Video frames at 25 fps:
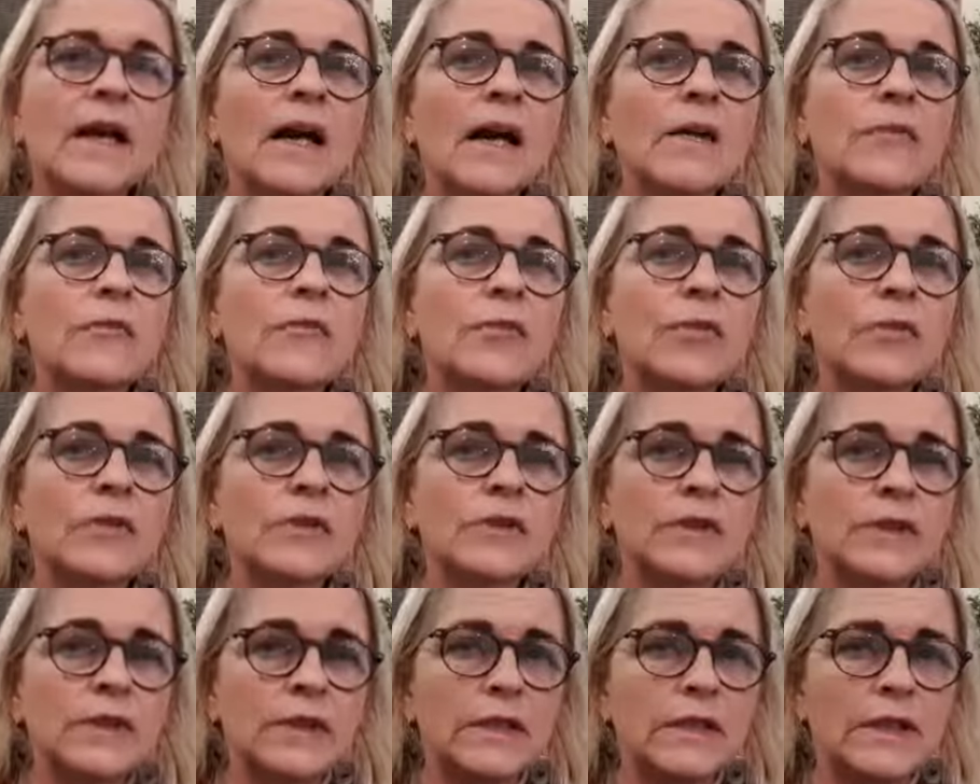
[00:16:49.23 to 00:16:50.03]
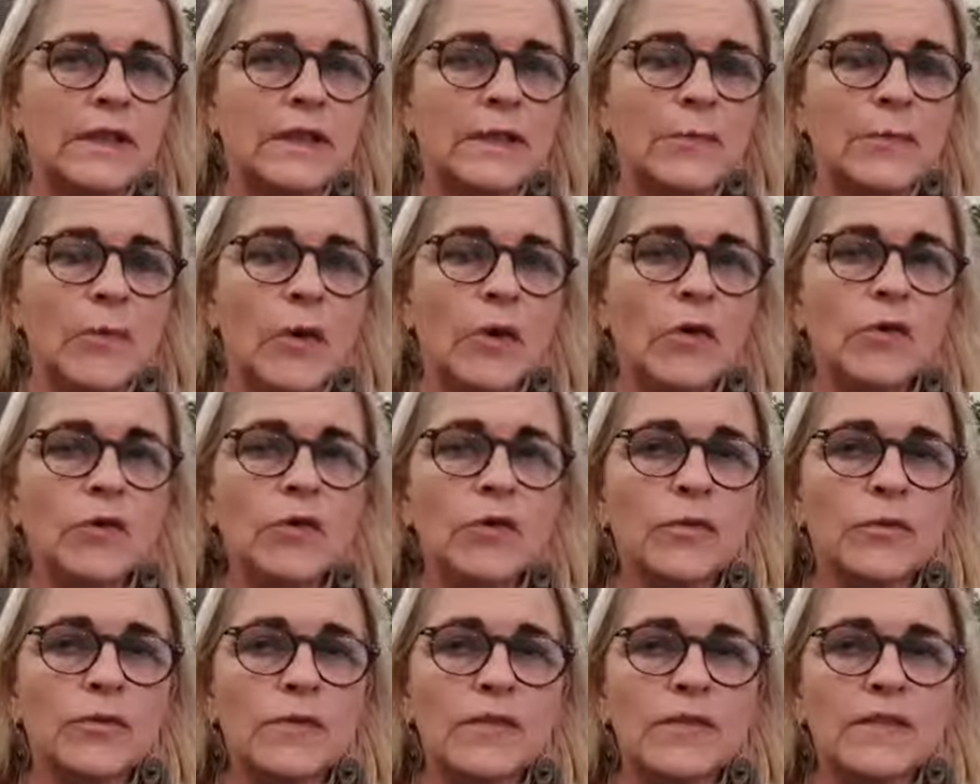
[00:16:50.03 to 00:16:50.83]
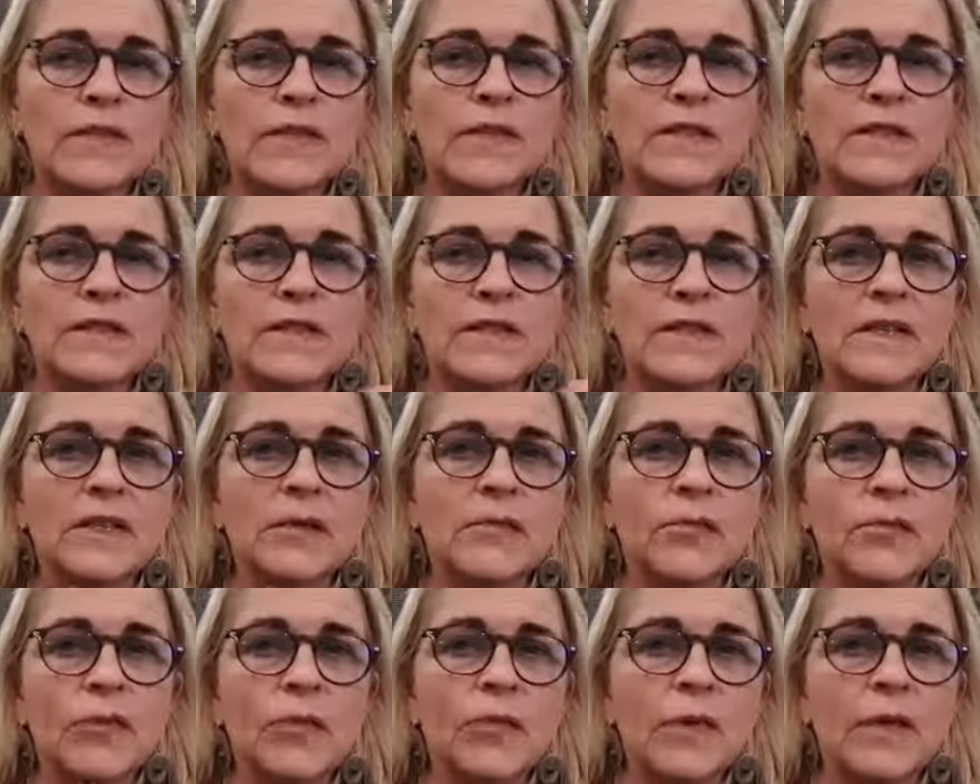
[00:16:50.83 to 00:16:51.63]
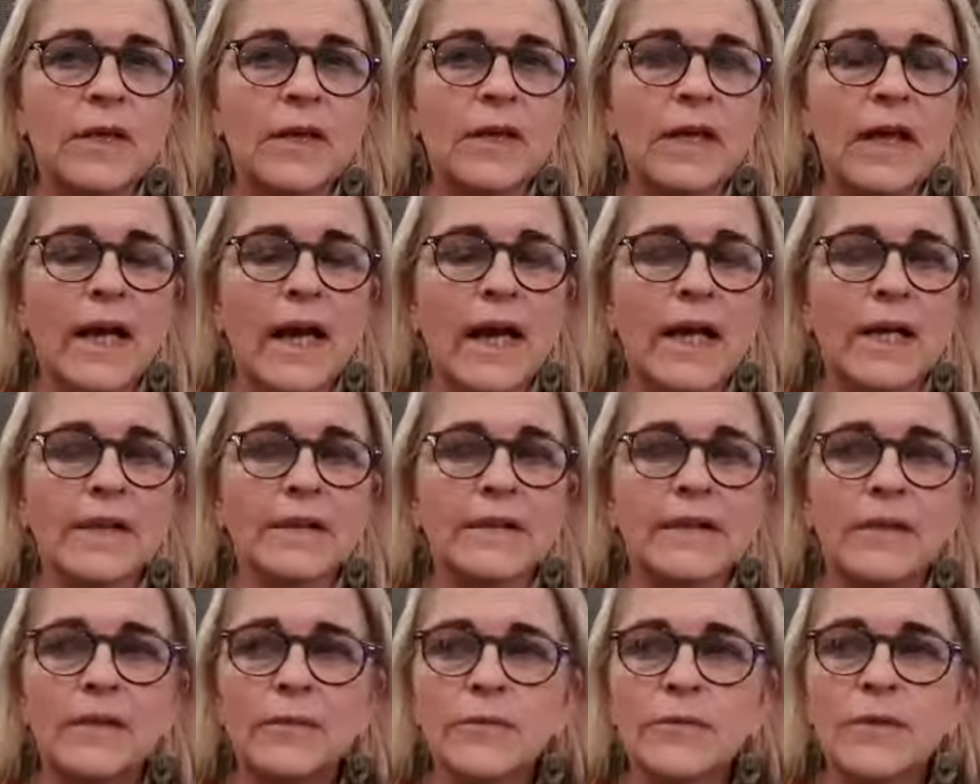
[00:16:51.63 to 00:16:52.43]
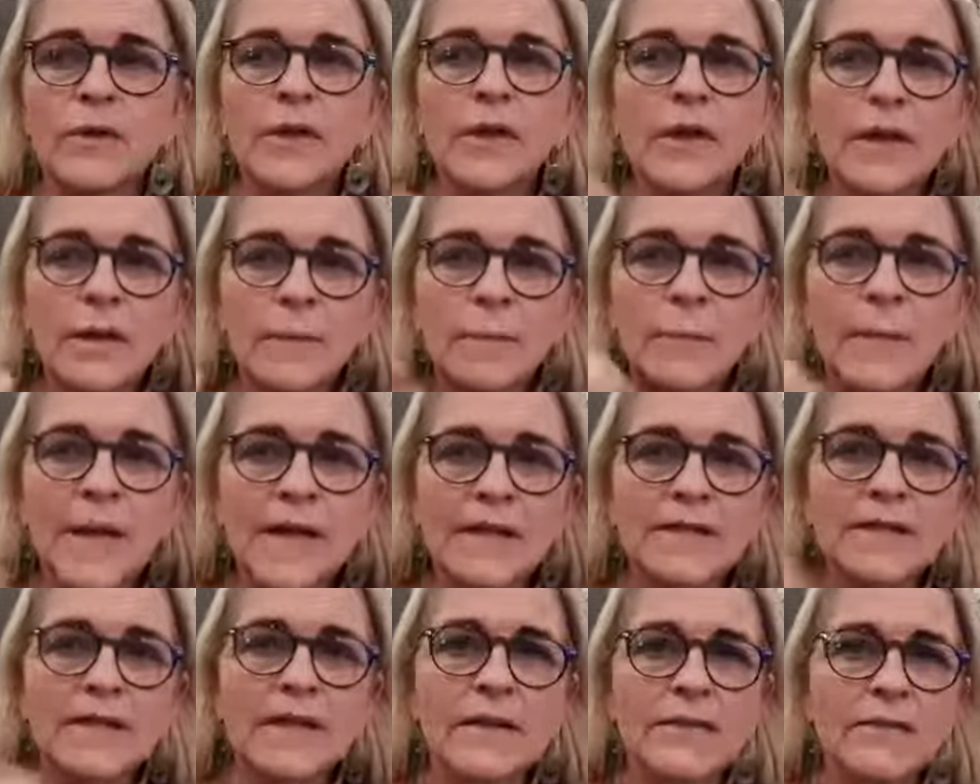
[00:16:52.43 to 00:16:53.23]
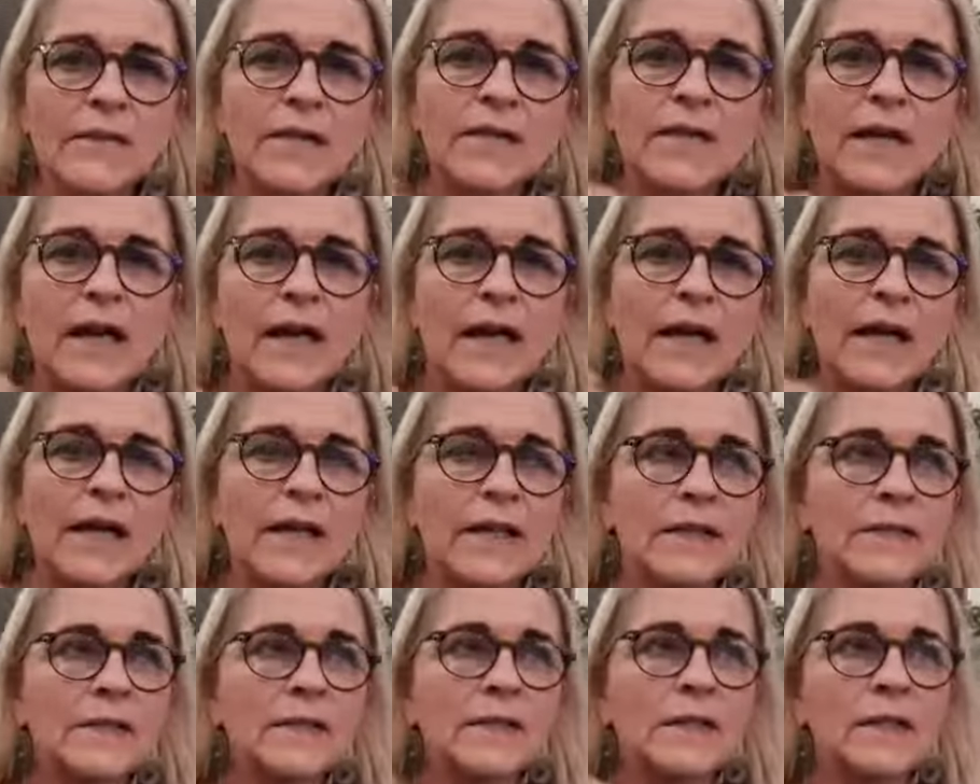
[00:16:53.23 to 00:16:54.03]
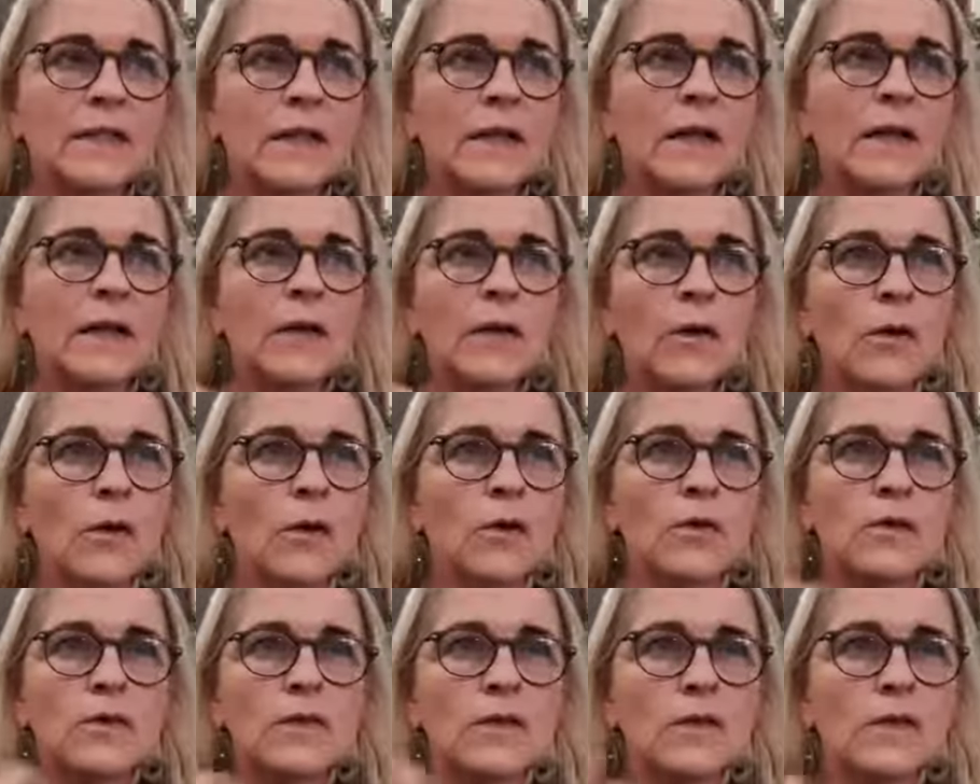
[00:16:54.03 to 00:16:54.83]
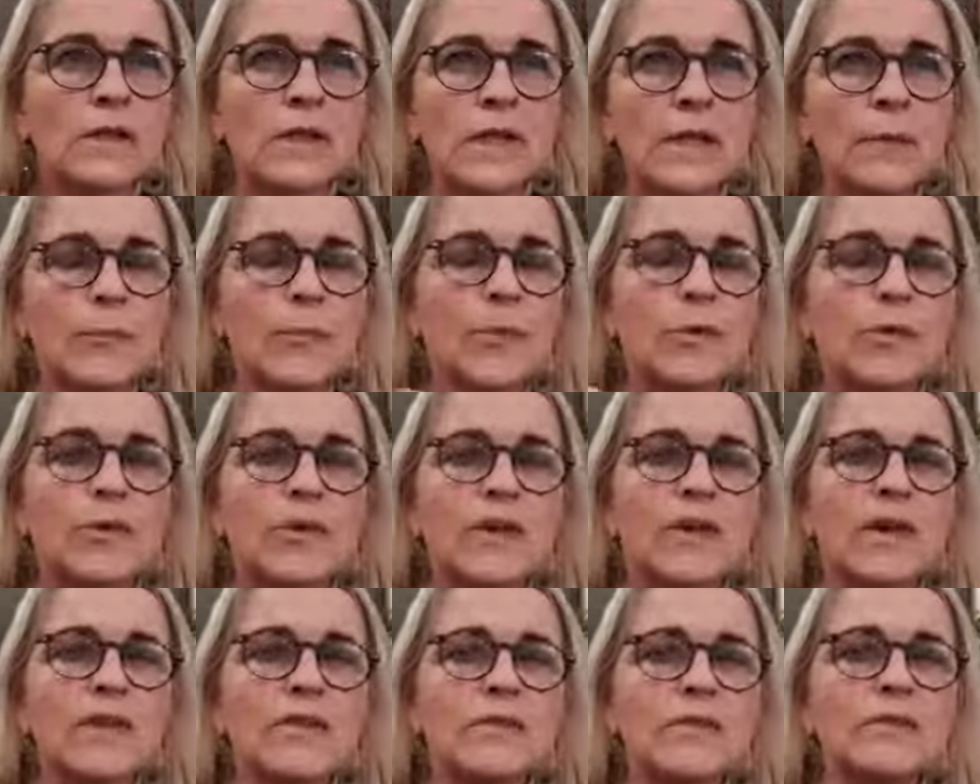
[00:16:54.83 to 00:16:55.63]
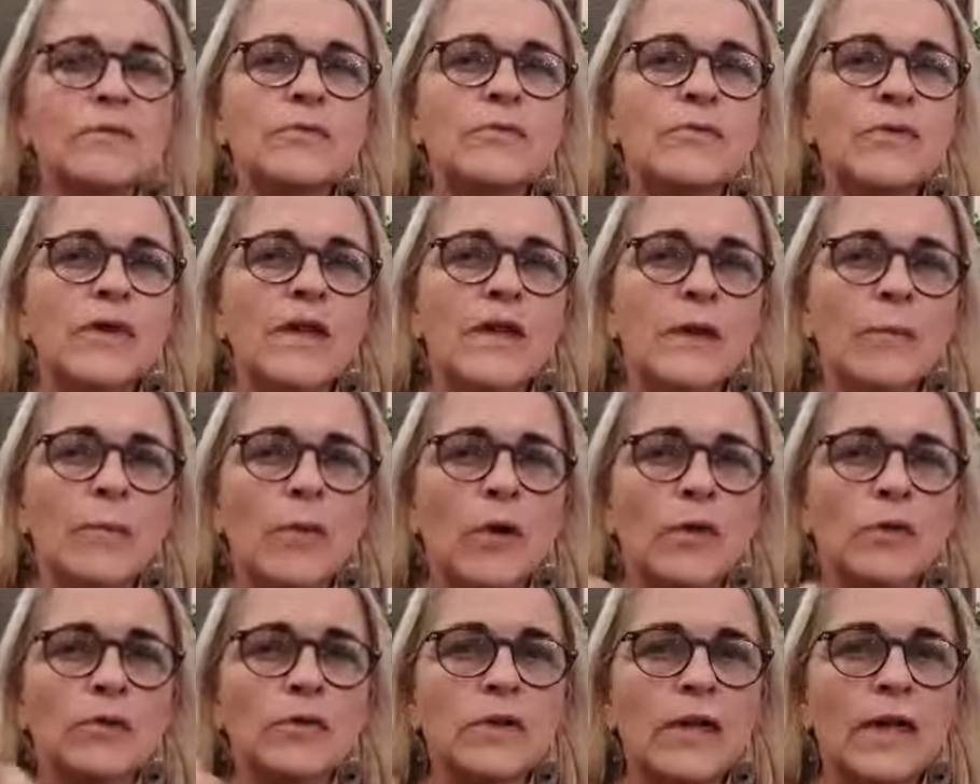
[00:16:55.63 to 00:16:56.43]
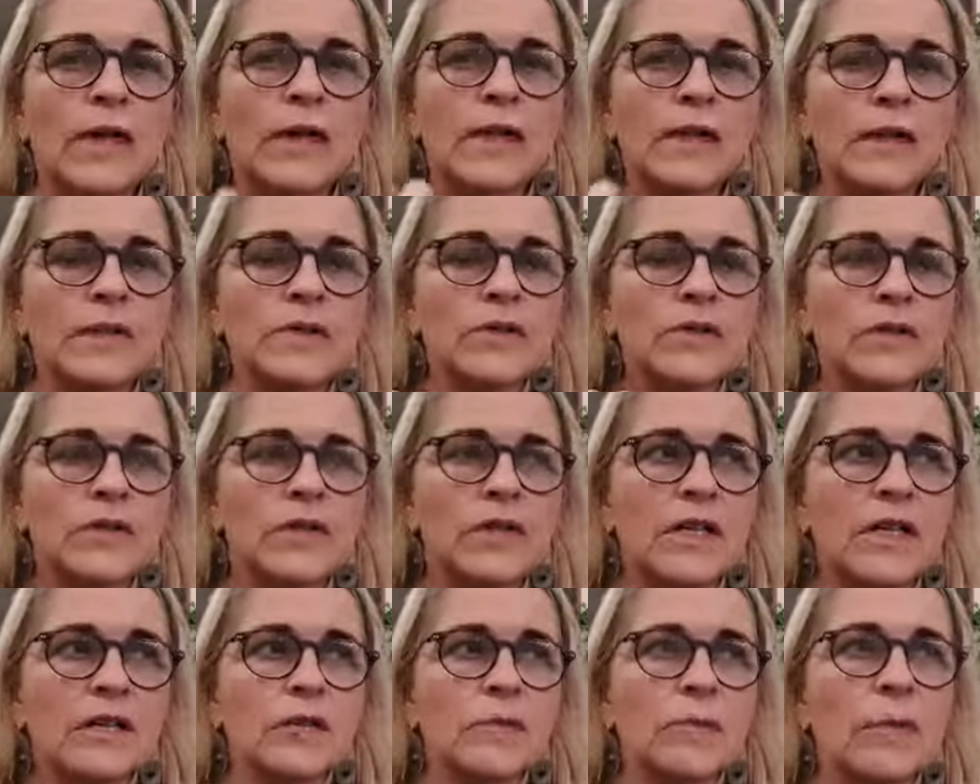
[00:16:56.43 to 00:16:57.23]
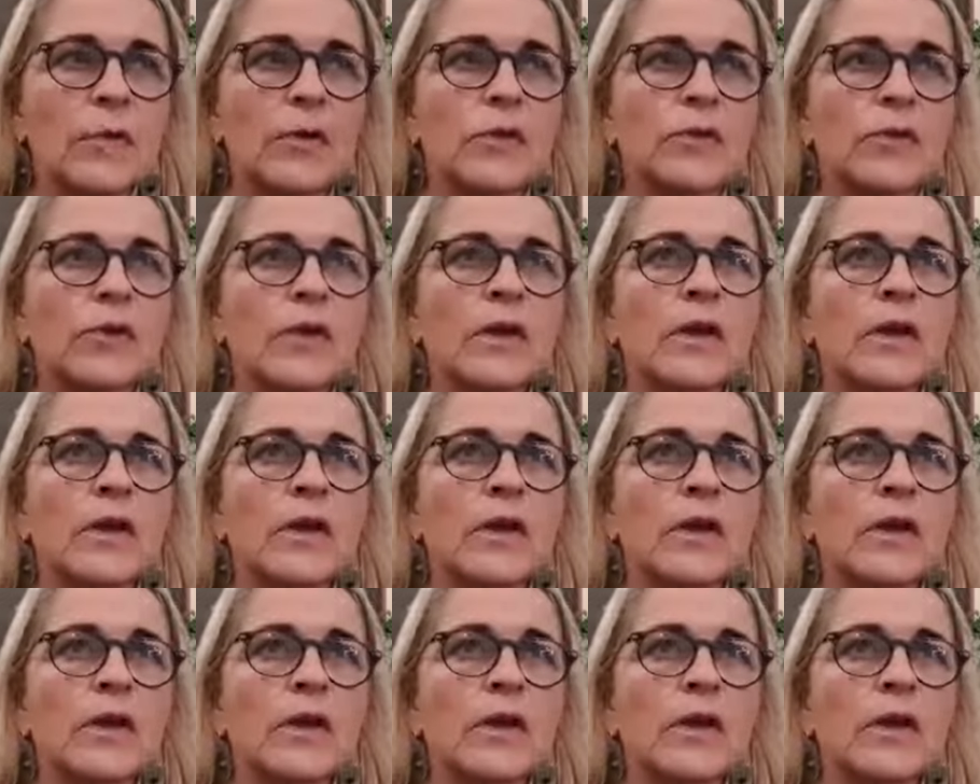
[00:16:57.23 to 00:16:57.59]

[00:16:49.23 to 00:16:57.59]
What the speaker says: Unfortunately, most of us, it's still fully active, messing with our heads, constantly putting us in fear mode and in stress mode.